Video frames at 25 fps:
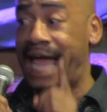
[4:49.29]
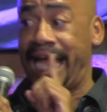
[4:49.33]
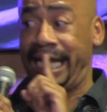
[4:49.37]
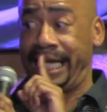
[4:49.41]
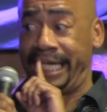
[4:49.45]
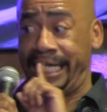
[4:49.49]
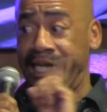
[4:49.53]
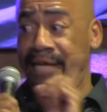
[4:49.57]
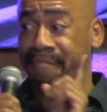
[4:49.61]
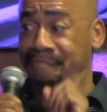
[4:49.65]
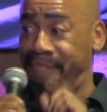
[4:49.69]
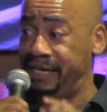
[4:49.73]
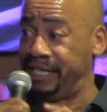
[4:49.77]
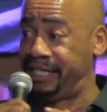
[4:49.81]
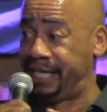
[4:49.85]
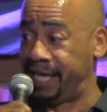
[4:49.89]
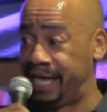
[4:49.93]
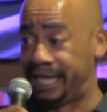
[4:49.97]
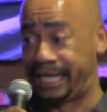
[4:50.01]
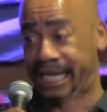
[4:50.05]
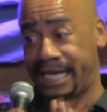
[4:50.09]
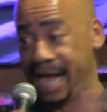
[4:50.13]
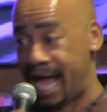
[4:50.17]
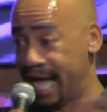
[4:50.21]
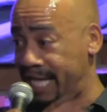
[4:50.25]
like nip and
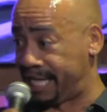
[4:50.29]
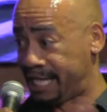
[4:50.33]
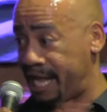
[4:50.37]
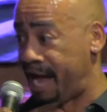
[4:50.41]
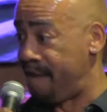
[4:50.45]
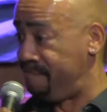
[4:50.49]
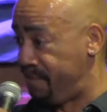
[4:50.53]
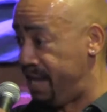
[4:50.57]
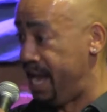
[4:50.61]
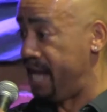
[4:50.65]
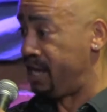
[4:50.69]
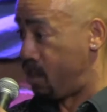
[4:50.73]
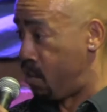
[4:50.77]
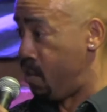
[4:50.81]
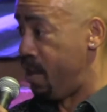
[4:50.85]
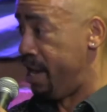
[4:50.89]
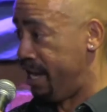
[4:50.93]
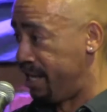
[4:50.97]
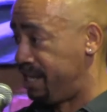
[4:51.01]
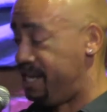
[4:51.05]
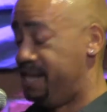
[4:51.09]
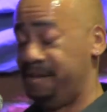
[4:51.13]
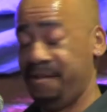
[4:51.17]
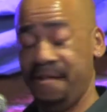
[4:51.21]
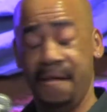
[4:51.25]
tuck, and I stopped that
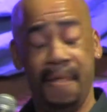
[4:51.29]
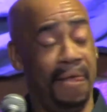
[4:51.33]
quick.